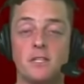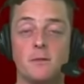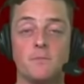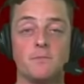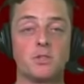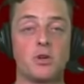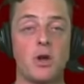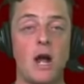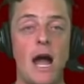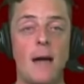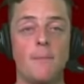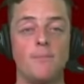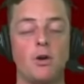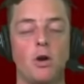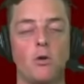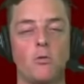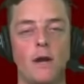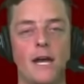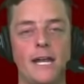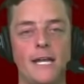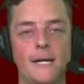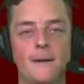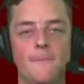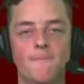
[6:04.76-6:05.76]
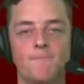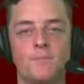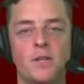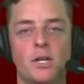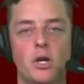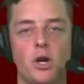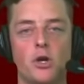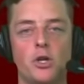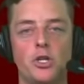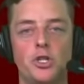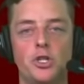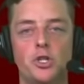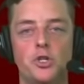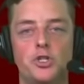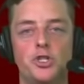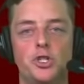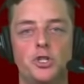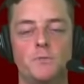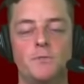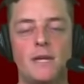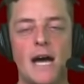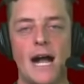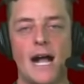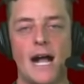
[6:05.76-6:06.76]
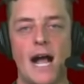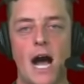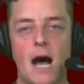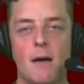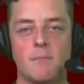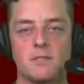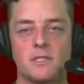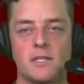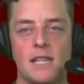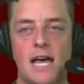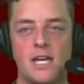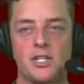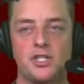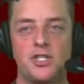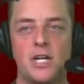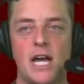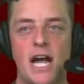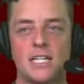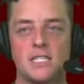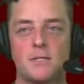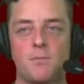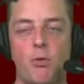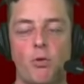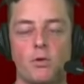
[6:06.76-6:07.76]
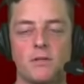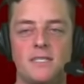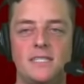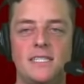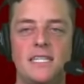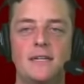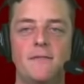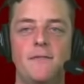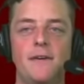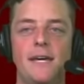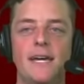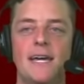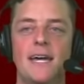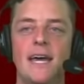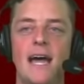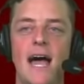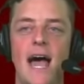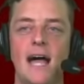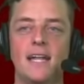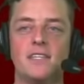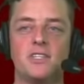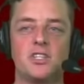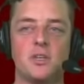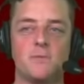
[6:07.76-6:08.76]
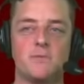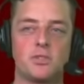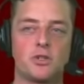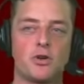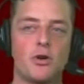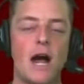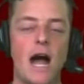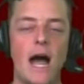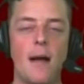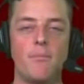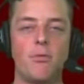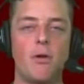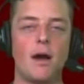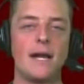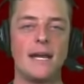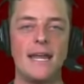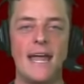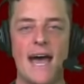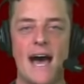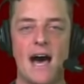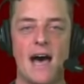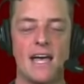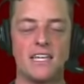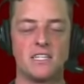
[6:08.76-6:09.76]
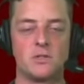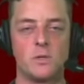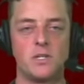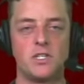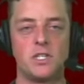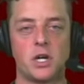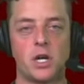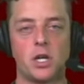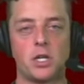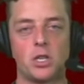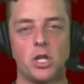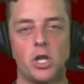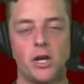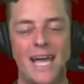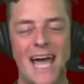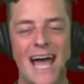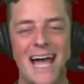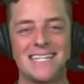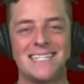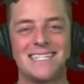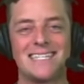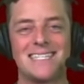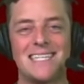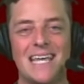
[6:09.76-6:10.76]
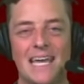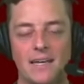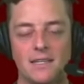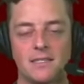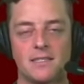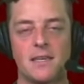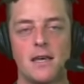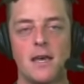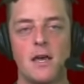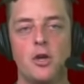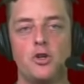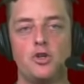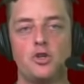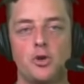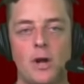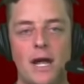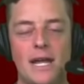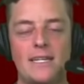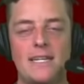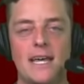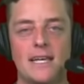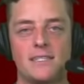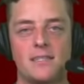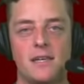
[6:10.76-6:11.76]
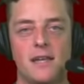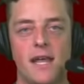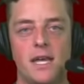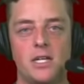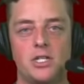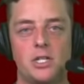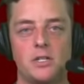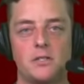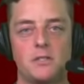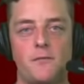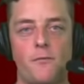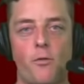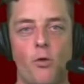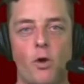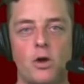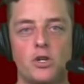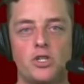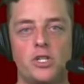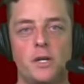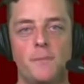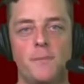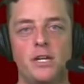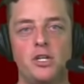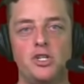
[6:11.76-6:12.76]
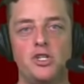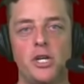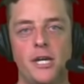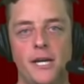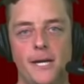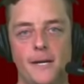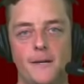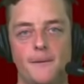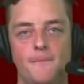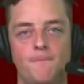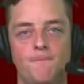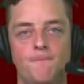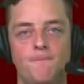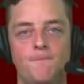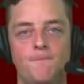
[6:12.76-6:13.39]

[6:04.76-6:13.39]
subscribed already, go to youtube.com/chatsportsTV and subscribe right now as we took a look at six trade destinations for Jimmy G.